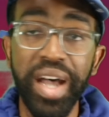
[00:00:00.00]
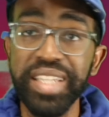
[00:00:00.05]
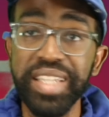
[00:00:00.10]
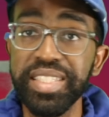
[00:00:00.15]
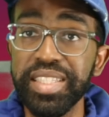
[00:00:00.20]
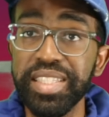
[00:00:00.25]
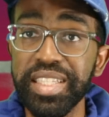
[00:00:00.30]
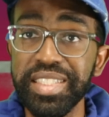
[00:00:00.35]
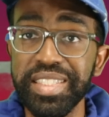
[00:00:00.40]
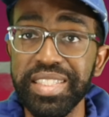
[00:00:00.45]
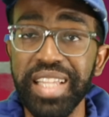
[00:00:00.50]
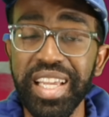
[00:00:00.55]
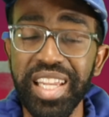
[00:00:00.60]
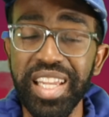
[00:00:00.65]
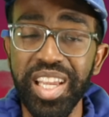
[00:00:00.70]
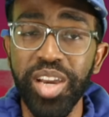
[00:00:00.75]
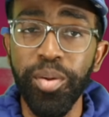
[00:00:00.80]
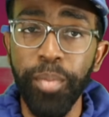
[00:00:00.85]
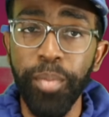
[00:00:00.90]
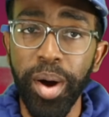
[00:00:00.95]
the
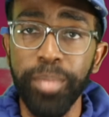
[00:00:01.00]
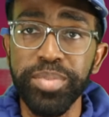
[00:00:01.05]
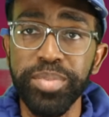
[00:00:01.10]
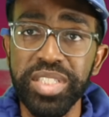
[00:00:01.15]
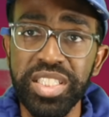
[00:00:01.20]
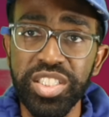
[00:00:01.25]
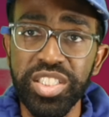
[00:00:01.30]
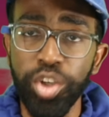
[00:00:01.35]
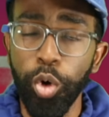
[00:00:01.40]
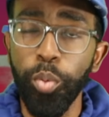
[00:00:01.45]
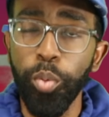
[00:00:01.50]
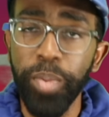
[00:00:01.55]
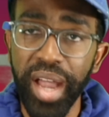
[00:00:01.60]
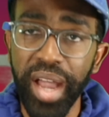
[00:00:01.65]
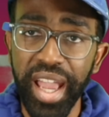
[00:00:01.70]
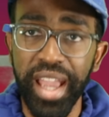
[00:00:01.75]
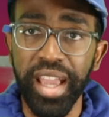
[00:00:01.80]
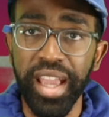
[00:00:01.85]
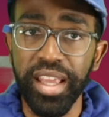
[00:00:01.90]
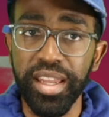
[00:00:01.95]
stadium up so
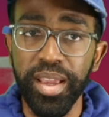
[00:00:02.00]
bad.